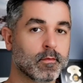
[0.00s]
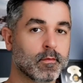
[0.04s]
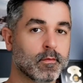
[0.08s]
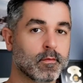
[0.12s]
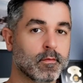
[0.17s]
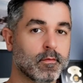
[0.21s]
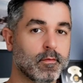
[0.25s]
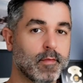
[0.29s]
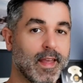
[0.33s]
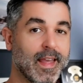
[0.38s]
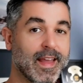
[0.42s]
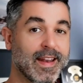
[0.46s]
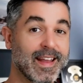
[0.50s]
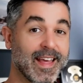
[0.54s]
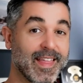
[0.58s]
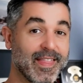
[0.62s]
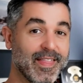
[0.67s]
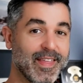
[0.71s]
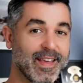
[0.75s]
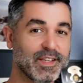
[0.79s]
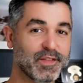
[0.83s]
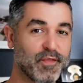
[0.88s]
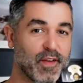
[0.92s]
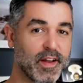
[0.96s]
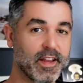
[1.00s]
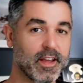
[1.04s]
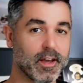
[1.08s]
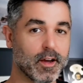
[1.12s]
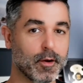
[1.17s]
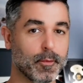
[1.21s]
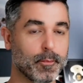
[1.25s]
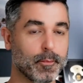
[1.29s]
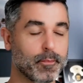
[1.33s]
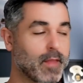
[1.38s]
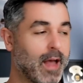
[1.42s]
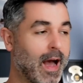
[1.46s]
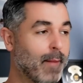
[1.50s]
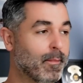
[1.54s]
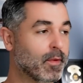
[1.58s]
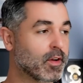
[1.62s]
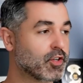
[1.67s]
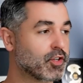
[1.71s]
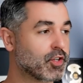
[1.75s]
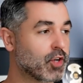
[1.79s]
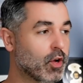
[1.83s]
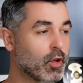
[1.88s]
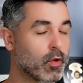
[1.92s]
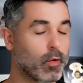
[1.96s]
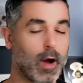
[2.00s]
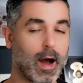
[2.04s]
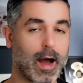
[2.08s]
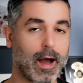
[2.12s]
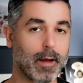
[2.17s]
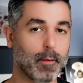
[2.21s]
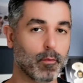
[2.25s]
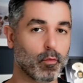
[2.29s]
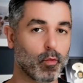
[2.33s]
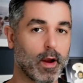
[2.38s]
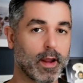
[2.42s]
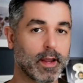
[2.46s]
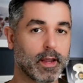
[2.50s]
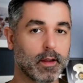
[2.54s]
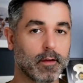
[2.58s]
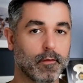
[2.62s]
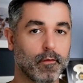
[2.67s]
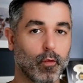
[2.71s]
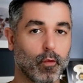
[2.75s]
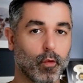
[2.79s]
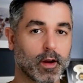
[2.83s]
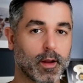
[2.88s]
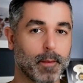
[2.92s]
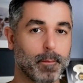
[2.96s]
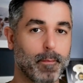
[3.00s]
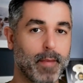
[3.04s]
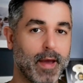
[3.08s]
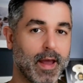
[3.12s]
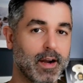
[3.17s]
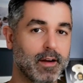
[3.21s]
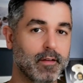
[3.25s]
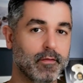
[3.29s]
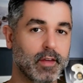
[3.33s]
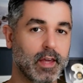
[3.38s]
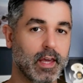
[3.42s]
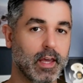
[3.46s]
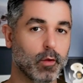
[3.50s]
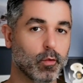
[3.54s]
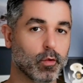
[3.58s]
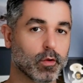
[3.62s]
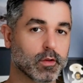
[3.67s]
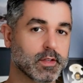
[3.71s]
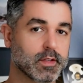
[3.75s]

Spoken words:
In this video, I'm going to show you how I'm ranking for competitive keywords like